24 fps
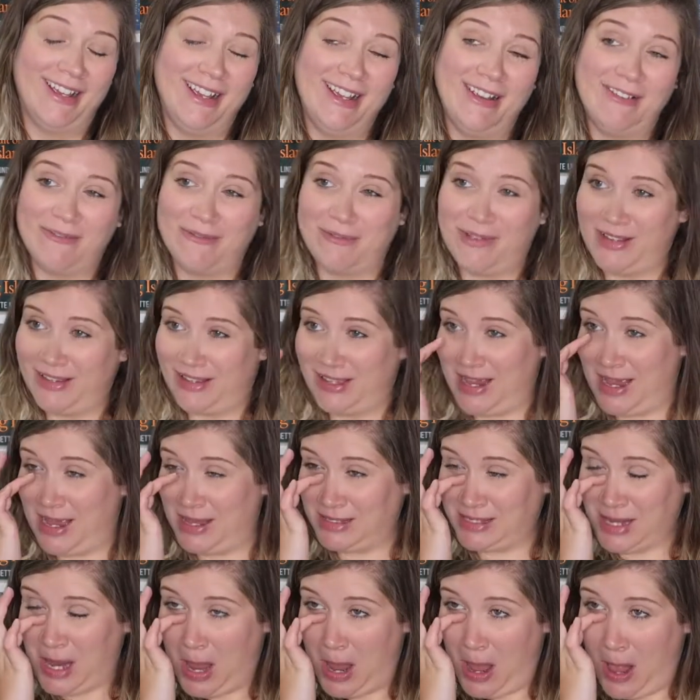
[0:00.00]
It really
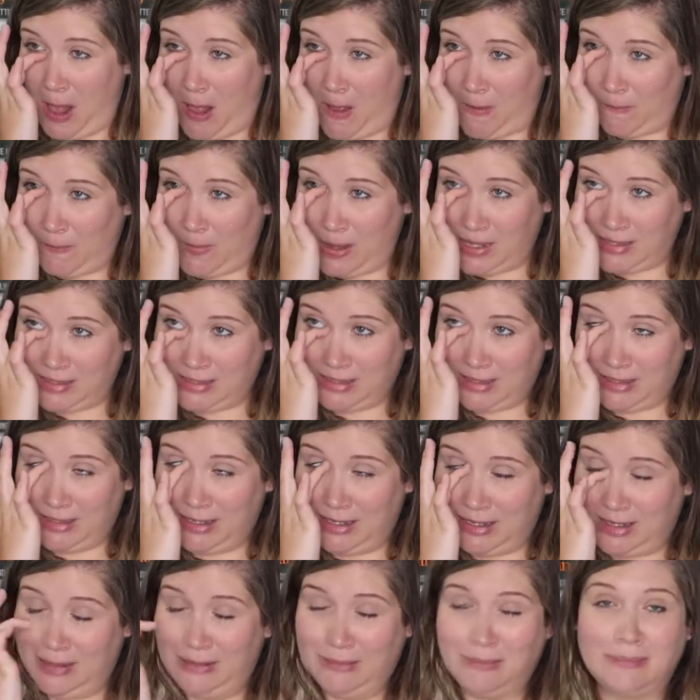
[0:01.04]
is.
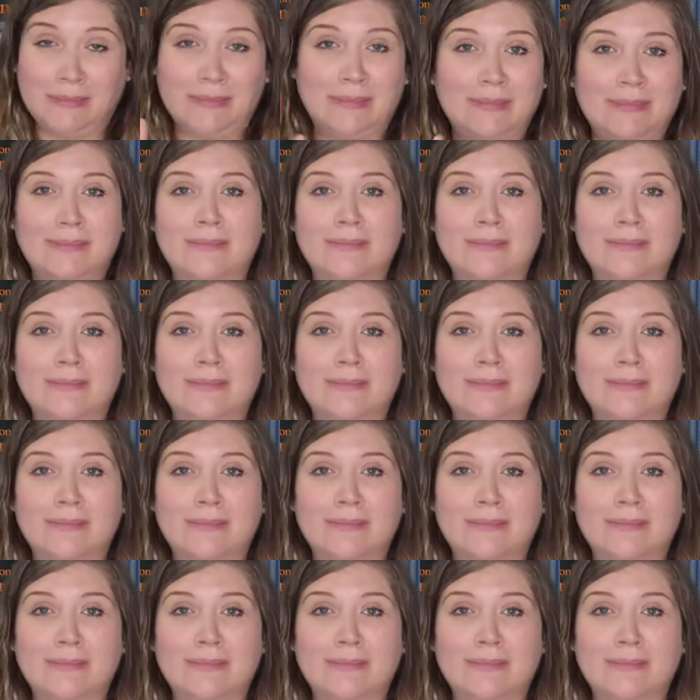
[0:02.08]
Basically,